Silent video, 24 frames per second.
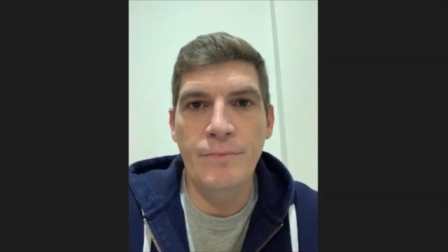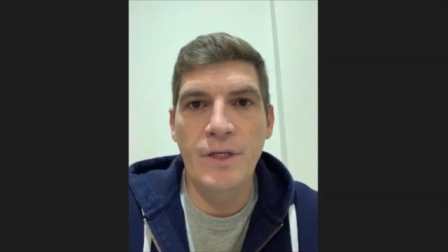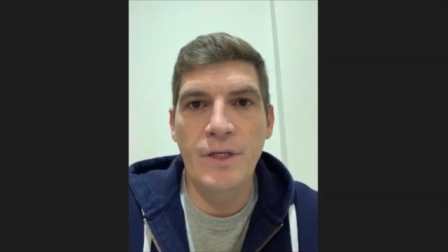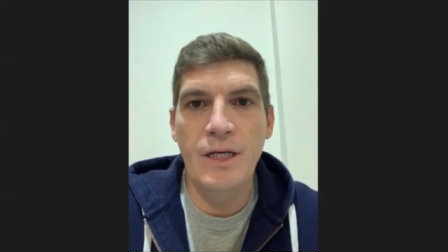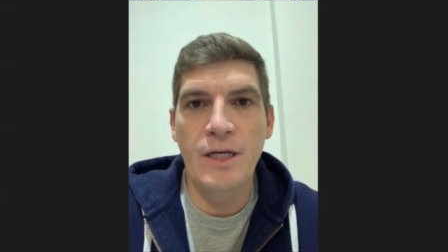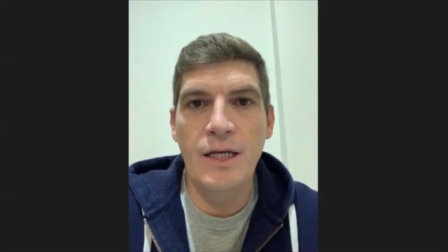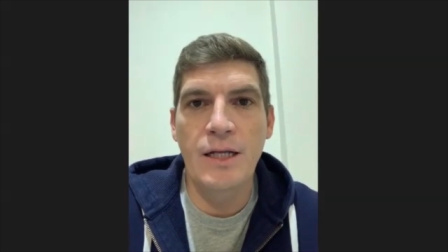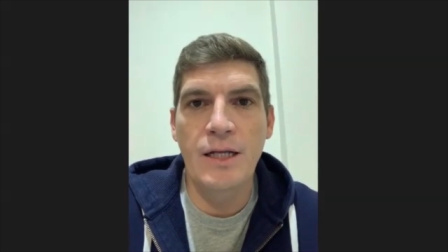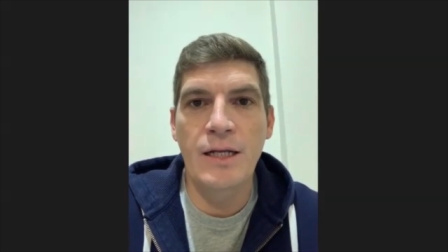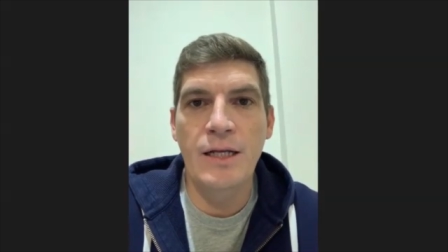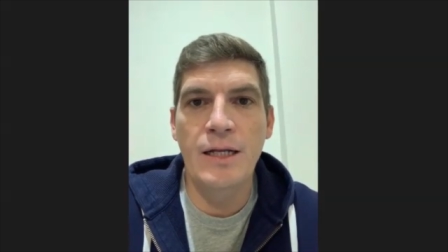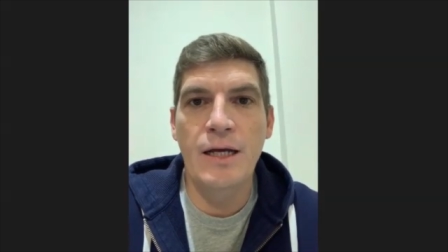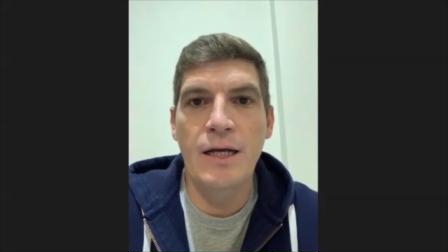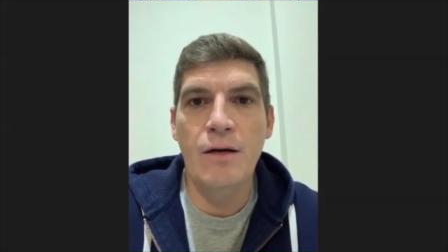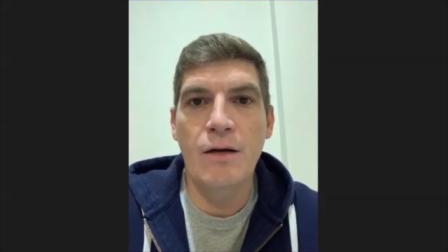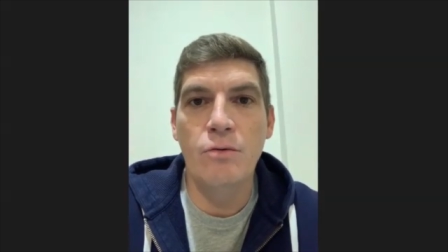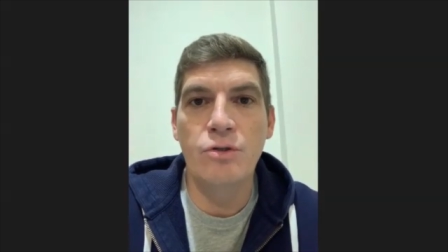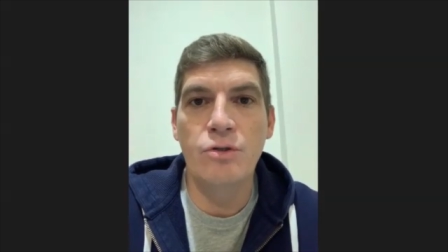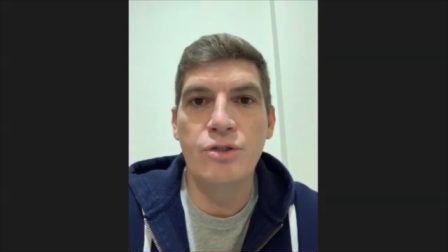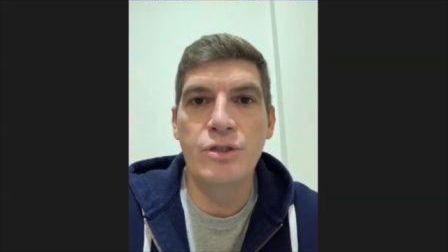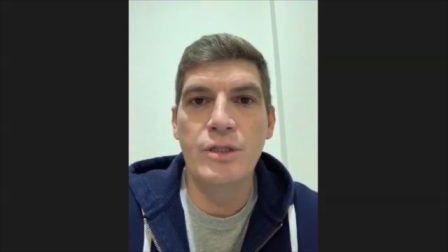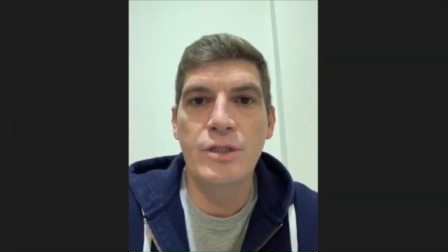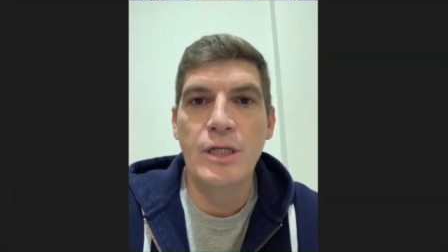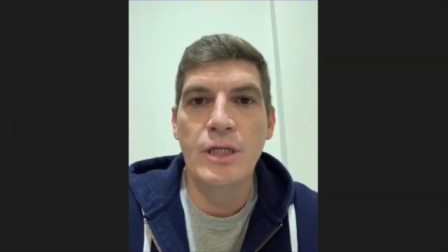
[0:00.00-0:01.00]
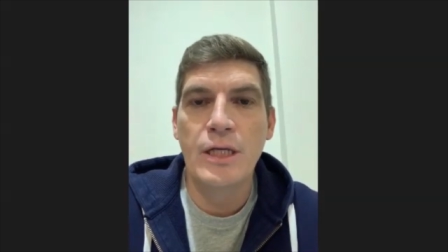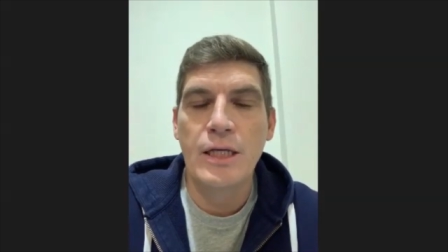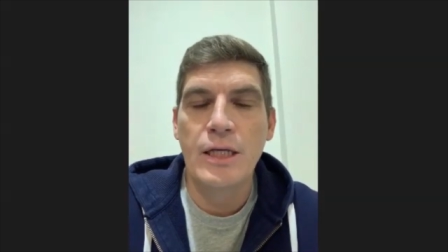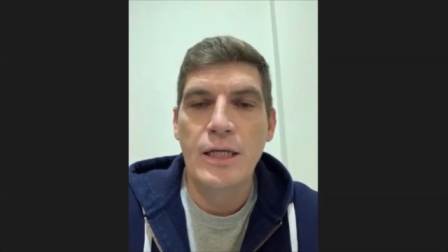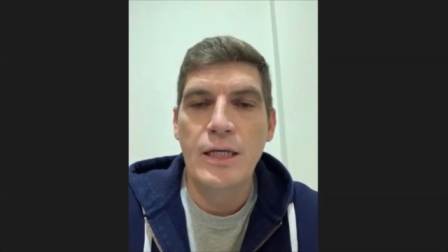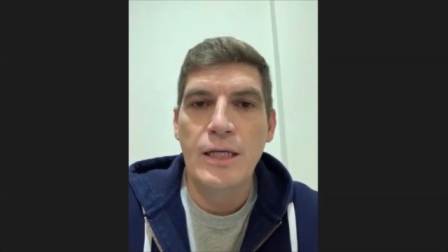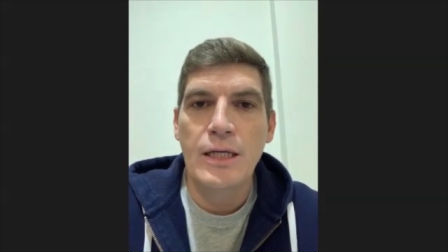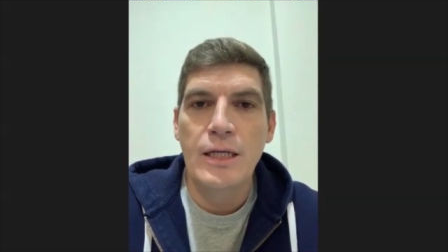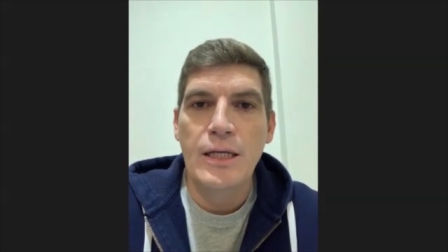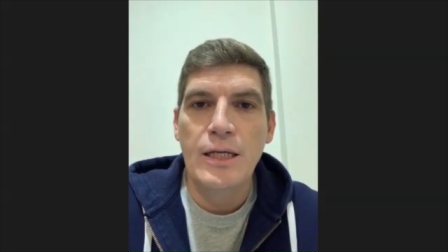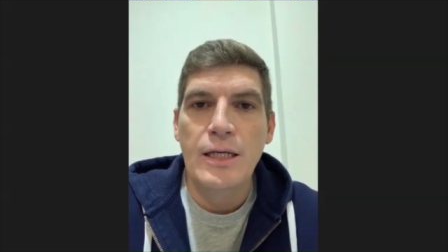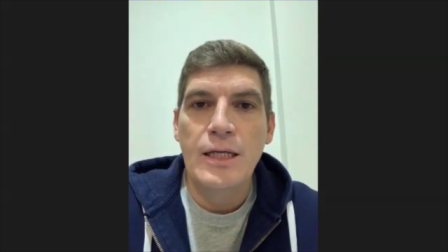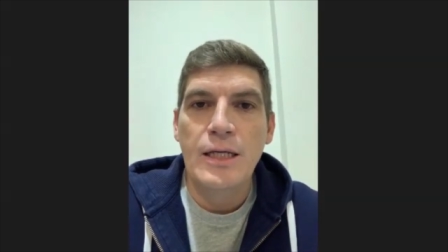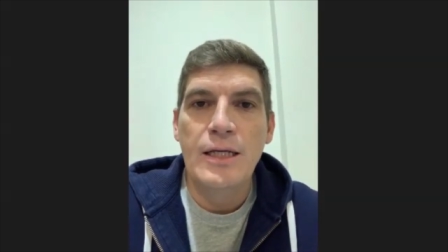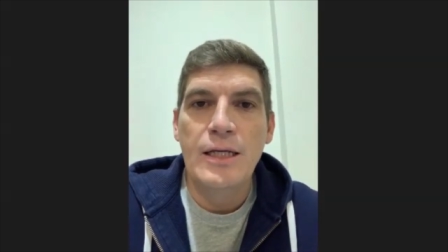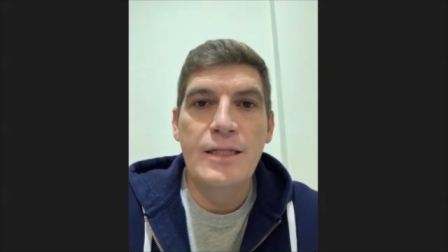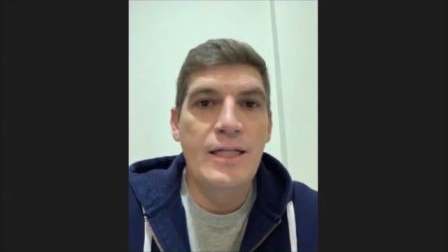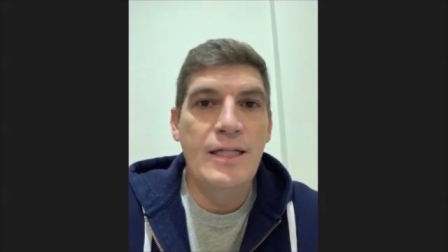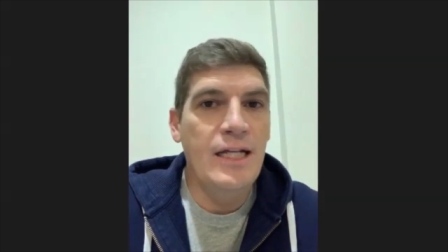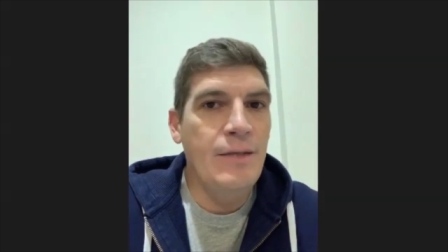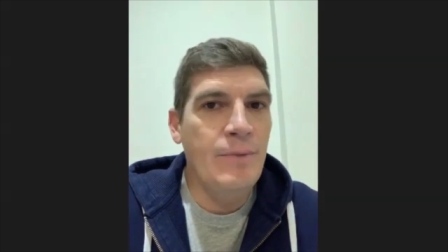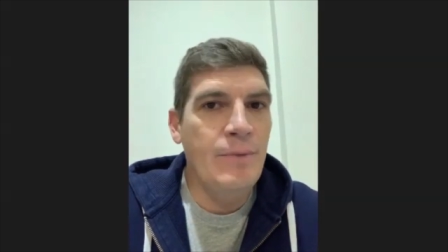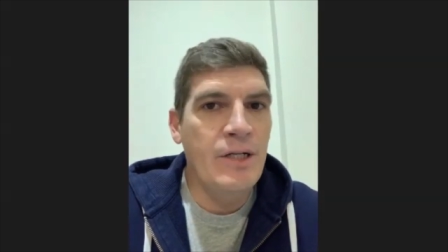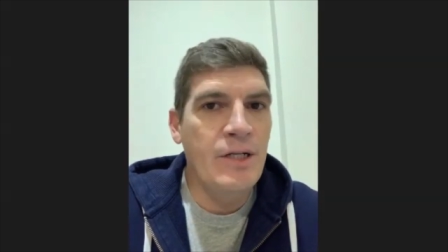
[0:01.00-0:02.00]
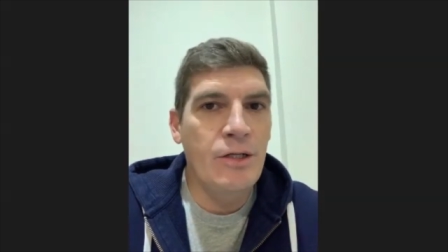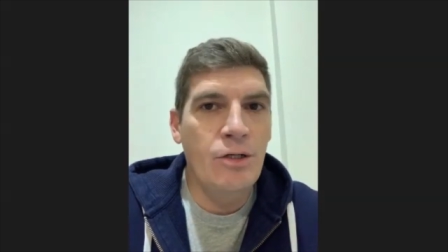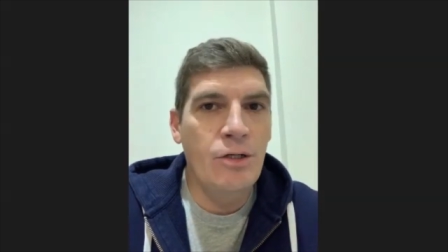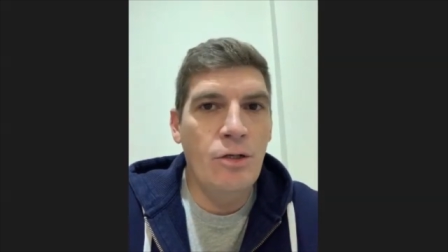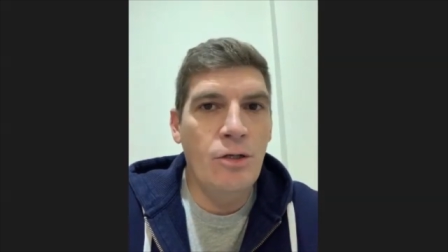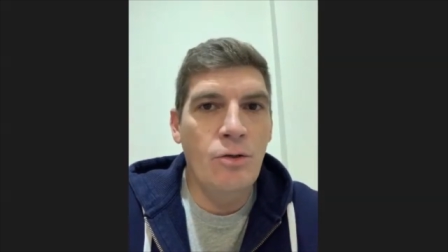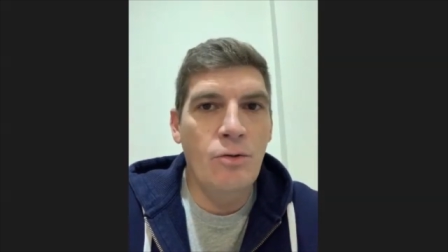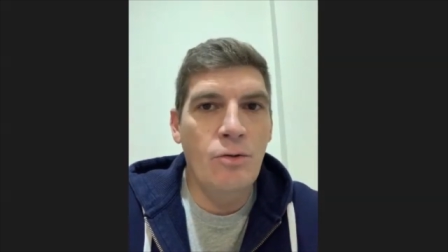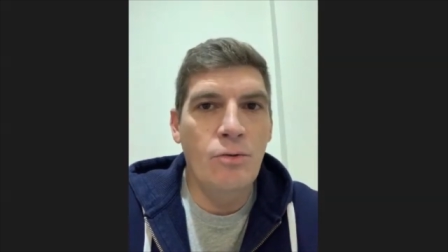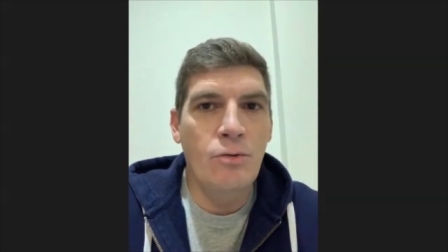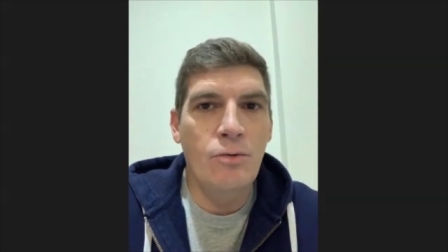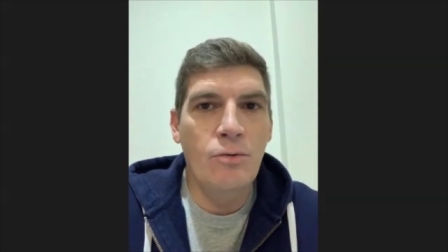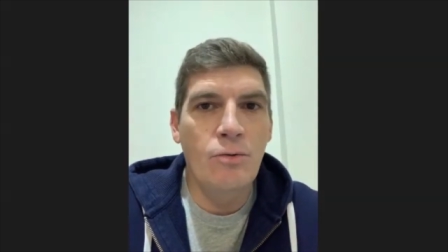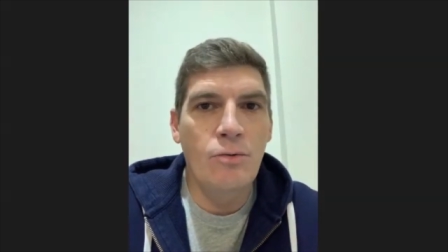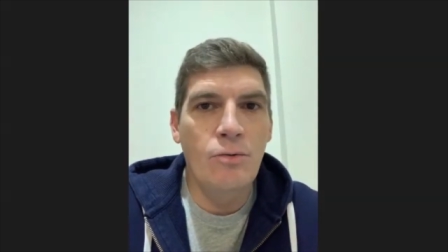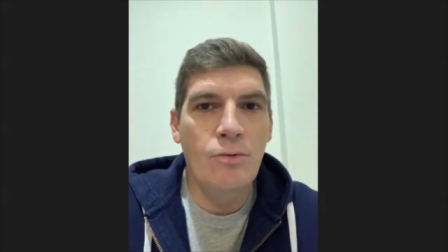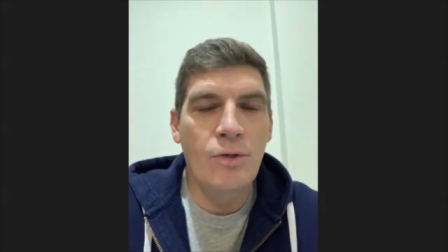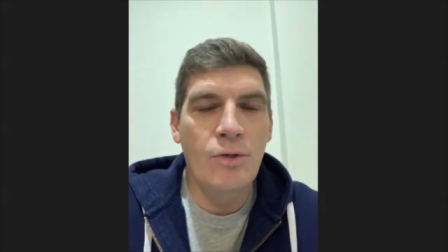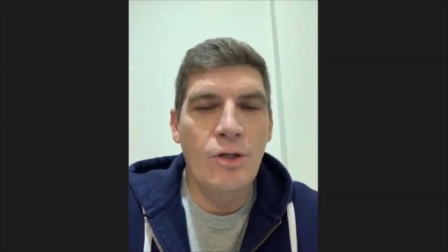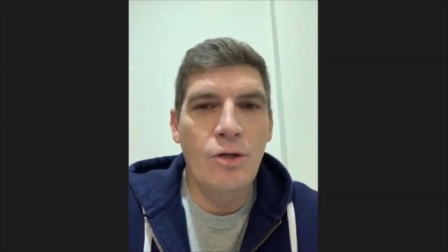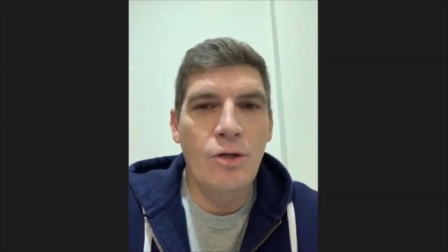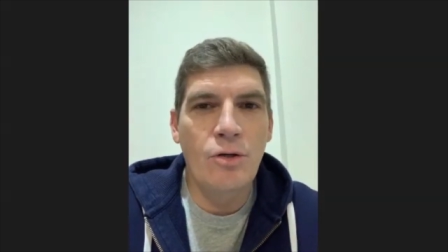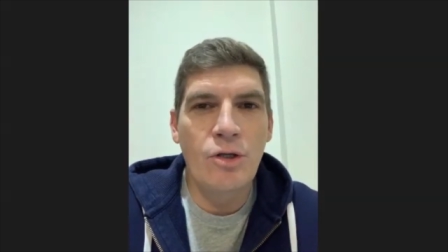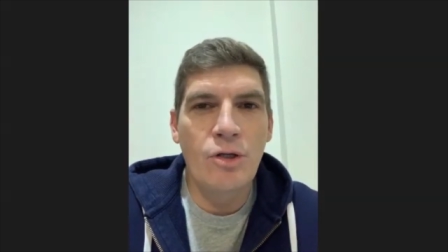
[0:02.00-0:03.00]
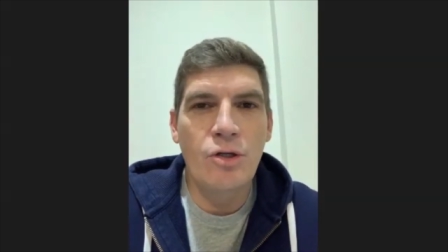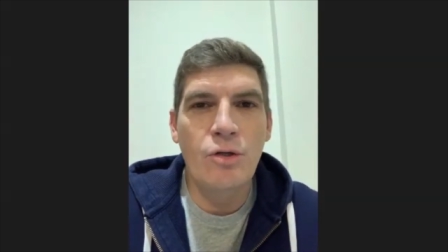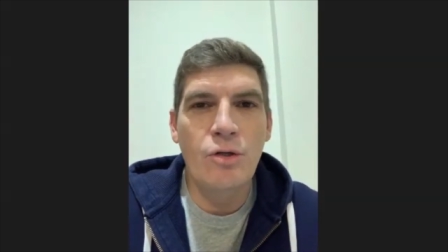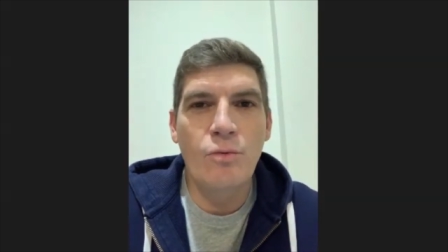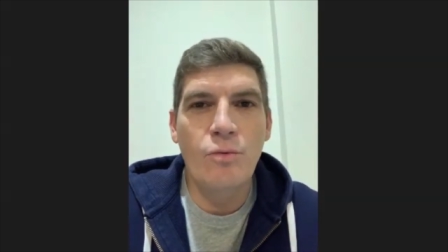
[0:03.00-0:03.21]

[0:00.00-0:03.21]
and I was a dream and you know you know